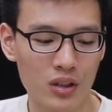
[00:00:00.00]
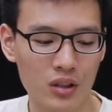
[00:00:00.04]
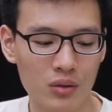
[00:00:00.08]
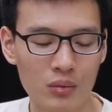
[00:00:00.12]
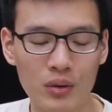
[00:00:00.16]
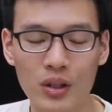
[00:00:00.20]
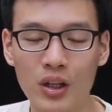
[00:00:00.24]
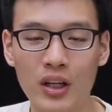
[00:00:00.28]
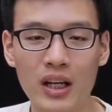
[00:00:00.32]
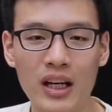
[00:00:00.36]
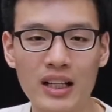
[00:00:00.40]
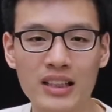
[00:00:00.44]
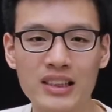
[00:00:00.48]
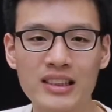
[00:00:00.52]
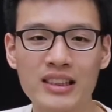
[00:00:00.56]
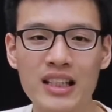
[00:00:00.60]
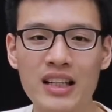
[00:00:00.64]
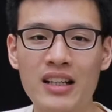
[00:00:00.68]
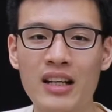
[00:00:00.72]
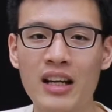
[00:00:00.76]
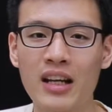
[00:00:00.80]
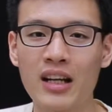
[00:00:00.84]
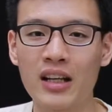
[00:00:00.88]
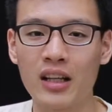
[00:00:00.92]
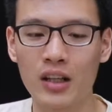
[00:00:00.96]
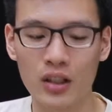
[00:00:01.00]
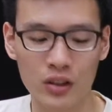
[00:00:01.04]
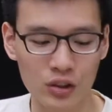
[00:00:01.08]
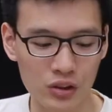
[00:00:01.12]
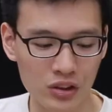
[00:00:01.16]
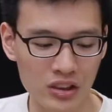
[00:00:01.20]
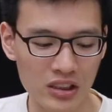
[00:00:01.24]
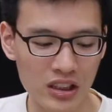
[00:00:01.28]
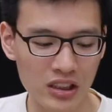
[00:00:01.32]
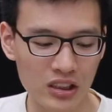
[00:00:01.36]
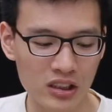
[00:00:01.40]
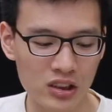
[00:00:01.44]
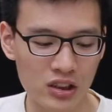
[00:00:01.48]
we got to understand that the
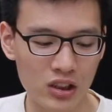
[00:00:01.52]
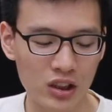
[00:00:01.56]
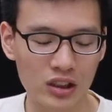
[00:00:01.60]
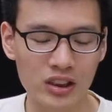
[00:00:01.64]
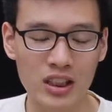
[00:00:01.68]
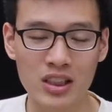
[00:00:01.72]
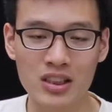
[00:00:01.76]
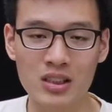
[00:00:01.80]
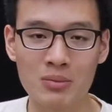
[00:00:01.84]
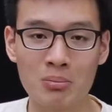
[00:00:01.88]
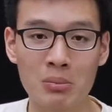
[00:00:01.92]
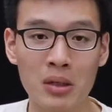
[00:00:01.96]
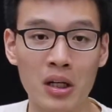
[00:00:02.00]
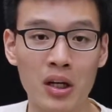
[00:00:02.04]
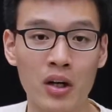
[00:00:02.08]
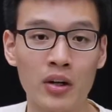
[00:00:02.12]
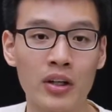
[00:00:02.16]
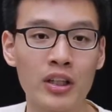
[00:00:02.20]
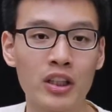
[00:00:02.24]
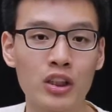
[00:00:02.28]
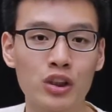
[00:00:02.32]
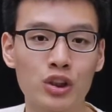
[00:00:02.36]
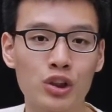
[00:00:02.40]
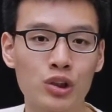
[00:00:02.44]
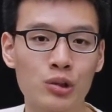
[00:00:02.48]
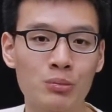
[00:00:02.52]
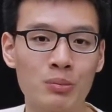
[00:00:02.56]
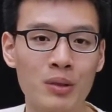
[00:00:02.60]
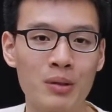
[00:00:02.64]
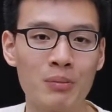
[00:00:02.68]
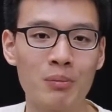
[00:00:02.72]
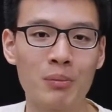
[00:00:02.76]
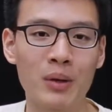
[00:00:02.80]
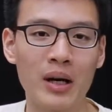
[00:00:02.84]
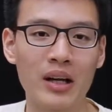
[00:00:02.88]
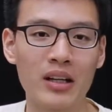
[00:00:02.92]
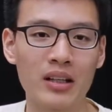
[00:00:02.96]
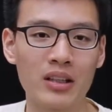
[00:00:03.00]
acoustic is not just a melodic
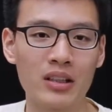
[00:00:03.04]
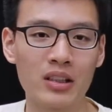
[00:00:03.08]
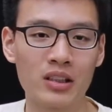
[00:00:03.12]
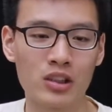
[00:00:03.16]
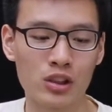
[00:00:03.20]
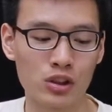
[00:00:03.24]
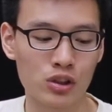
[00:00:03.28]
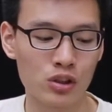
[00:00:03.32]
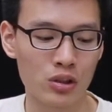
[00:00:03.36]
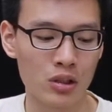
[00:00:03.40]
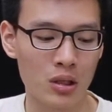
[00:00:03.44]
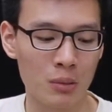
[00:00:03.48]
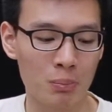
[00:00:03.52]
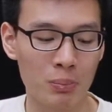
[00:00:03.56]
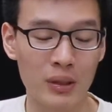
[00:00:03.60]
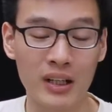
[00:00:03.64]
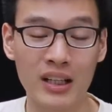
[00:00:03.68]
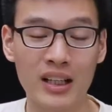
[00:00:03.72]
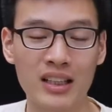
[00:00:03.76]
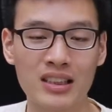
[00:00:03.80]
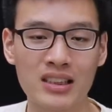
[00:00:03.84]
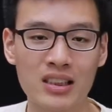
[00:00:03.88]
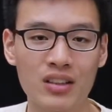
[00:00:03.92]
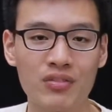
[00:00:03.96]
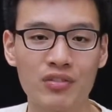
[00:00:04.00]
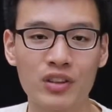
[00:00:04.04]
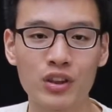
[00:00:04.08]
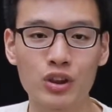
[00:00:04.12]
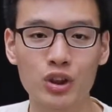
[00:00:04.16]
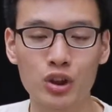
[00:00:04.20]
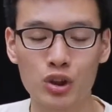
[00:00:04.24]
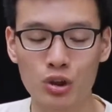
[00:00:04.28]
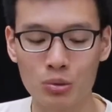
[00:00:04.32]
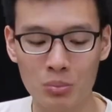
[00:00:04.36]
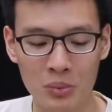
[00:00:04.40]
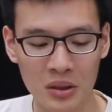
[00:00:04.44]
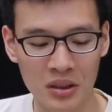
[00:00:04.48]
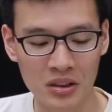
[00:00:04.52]
instrument, but it's also a percussive
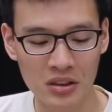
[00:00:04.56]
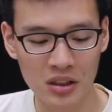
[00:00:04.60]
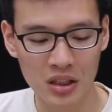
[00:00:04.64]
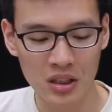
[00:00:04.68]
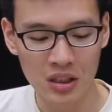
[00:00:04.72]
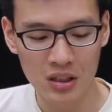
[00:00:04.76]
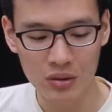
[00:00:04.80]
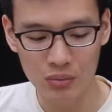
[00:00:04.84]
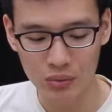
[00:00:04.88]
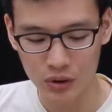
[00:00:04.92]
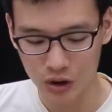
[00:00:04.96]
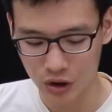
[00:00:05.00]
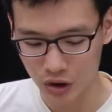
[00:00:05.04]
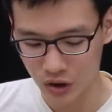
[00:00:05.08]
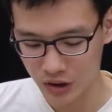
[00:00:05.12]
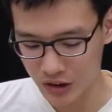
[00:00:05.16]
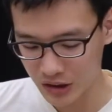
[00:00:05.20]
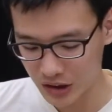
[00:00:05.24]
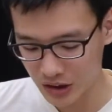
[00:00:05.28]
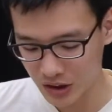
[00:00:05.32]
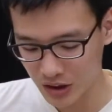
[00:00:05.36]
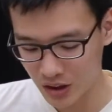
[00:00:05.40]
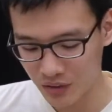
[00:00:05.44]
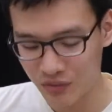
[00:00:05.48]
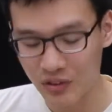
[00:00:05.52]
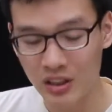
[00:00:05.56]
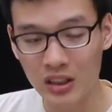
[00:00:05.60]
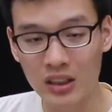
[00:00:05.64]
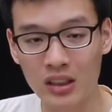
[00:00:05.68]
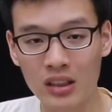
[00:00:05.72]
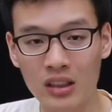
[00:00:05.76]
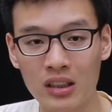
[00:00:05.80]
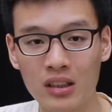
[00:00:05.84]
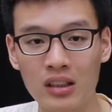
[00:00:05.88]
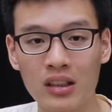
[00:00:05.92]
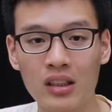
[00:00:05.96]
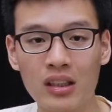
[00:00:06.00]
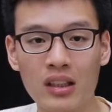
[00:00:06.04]
instrument, which consists of
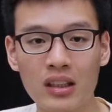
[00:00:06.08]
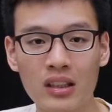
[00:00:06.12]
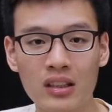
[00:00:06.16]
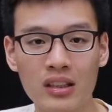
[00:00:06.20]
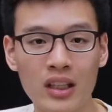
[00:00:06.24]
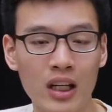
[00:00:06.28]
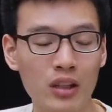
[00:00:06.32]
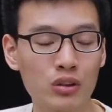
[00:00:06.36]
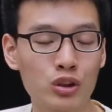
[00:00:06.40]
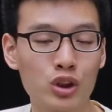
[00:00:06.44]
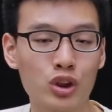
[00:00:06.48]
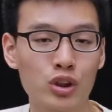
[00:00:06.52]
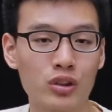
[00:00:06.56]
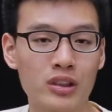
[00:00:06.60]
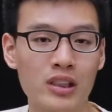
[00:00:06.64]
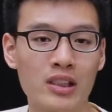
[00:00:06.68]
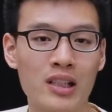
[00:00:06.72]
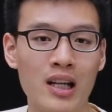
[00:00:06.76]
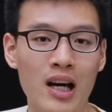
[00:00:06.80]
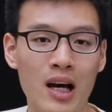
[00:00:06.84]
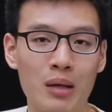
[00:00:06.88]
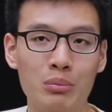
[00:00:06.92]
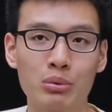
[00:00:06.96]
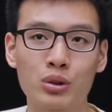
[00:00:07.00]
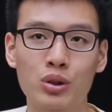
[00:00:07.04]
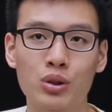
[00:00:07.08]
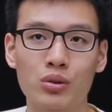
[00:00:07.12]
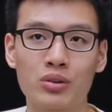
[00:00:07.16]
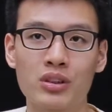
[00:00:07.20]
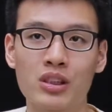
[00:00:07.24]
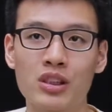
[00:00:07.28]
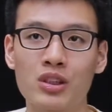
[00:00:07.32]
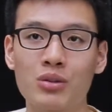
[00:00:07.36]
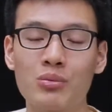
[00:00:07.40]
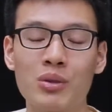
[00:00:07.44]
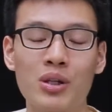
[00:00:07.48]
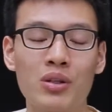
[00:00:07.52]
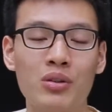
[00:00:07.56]
the downstrokes and the
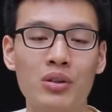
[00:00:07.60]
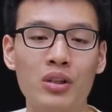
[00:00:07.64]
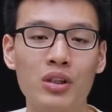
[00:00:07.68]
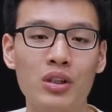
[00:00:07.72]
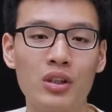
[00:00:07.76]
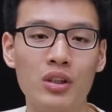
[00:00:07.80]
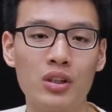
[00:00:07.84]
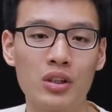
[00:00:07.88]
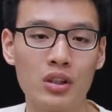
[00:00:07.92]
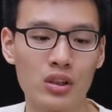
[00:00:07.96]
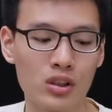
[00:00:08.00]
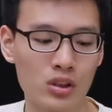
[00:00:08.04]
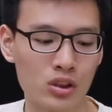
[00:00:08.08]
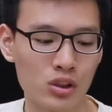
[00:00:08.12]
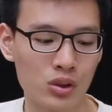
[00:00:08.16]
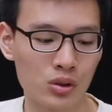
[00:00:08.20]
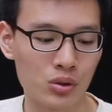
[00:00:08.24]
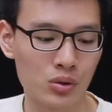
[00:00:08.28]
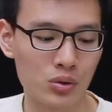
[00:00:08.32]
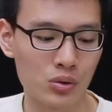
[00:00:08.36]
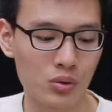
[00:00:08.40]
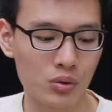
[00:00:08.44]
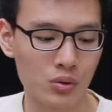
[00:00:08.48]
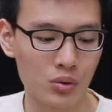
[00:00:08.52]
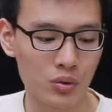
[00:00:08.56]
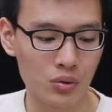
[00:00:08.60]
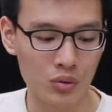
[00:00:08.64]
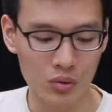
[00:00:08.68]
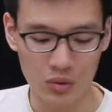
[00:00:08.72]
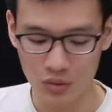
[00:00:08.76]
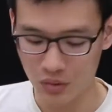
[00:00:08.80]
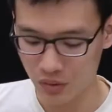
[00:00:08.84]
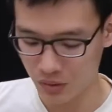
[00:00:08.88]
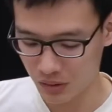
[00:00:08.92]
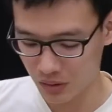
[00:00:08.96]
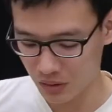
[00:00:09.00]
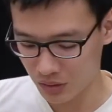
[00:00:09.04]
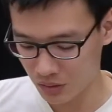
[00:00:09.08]
upstrokes as well. So
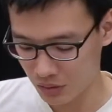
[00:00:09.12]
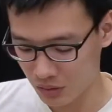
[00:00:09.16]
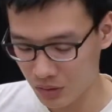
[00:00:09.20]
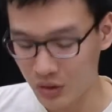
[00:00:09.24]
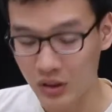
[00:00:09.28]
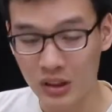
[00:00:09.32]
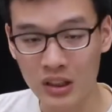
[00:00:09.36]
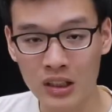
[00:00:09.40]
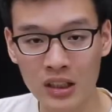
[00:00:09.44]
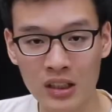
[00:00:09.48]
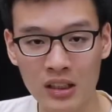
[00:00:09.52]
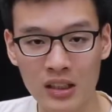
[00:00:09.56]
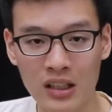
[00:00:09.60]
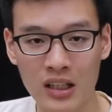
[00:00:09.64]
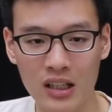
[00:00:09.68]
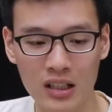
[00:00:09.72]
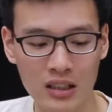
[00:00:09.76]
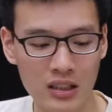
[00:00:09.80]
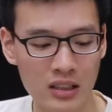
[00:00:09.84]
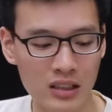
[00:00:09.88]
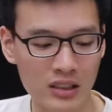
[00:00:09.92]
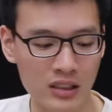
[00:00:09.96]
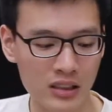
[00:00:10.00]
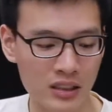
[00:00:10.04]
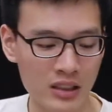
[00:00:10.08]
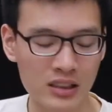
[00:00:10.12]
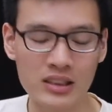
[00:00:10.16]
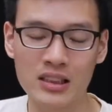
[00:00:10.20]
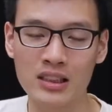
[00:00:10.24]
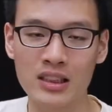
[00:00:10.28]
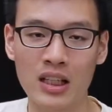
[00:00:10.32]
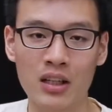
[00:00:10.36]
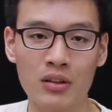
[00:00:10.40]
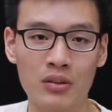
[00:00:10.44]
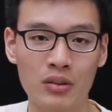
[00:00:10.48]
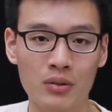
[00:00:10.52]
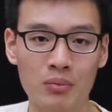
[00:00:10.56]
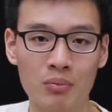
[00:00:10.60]
you could hear that this
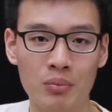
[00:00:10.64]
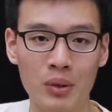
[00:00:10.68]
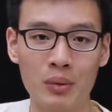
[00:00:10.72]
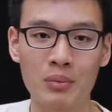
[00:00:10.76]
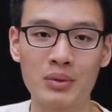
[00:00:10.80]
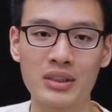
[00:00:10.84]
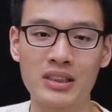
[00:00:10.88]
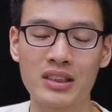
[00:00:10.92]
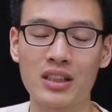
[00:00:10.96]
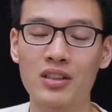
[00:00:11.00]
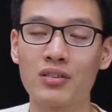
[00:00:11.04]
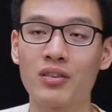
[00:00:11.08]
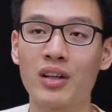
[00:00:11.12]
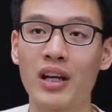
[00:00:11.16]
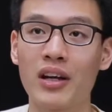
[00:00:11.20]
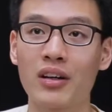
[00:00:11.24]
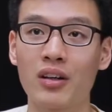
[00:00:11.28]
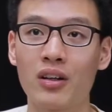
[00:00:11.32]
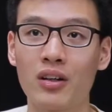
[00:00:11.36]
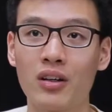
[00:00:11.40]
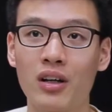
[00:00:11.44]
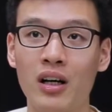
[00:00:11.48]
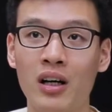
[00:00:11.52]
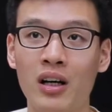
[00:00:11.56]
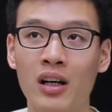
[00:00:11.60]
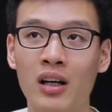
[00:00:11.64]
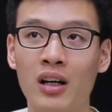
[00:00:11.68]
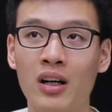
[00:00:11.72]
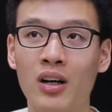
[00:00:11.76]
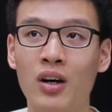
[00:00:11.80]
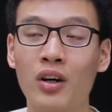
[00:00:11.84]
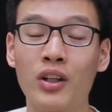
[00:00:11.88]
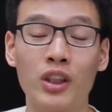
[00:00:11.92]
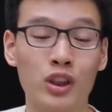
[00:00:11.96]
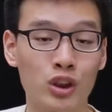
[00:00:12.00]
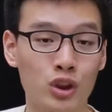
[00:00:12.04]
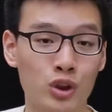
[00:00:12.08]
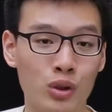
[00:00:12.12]
is how it probably sound like
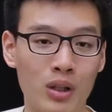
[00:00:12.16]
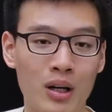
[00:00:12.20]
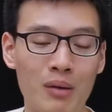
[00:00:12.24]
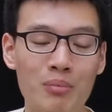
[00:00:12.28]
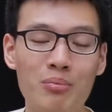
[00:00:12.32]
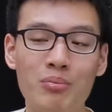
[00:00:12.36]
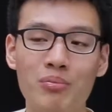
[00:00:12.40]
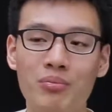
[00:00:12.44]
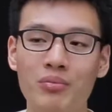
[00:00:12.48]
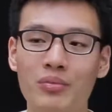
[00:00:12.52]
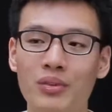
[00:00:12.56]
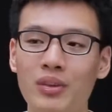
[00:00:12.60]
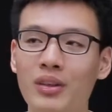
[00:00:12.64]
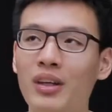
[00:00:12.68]
on the drum.